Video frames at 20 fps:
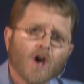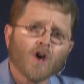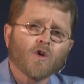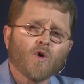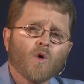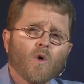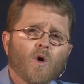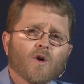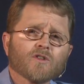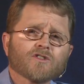
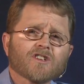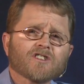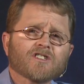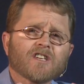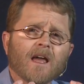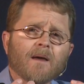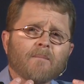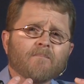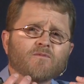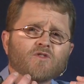causes
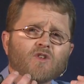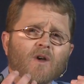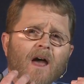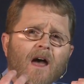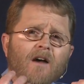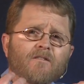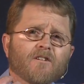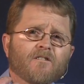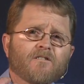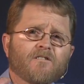them to
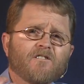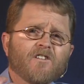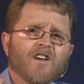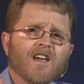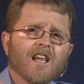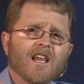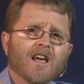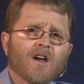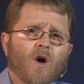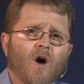have a
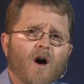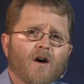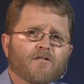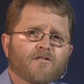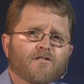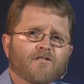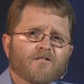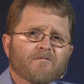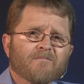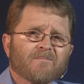feeling of,
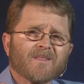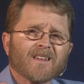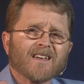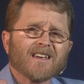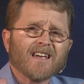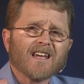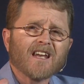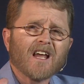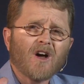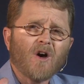
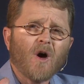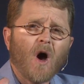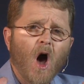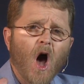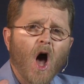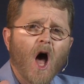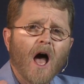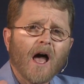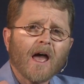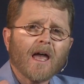
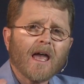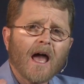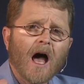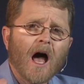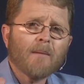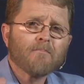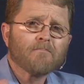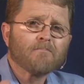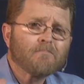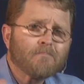
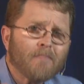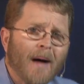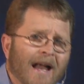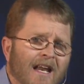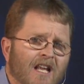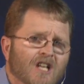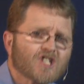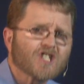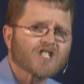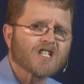I'm
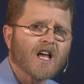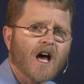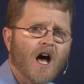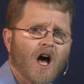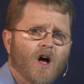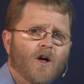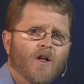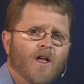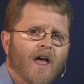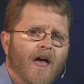punished
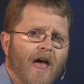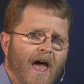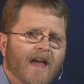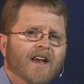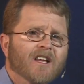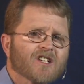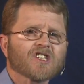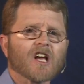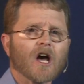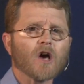now and
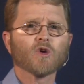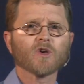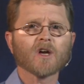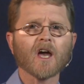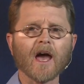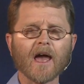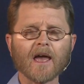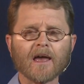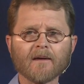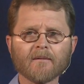it's
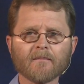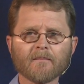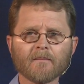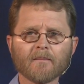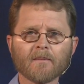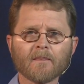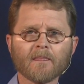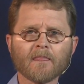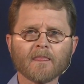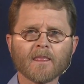okay.
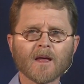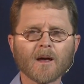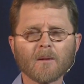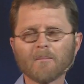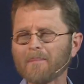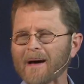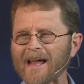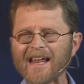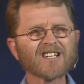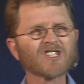
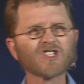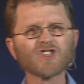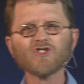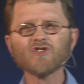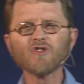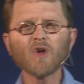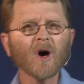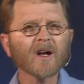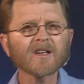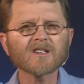But it's
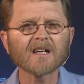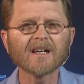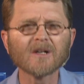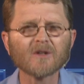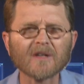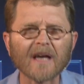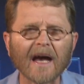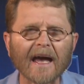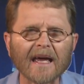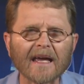not
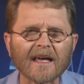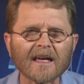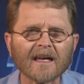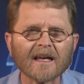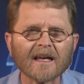okay.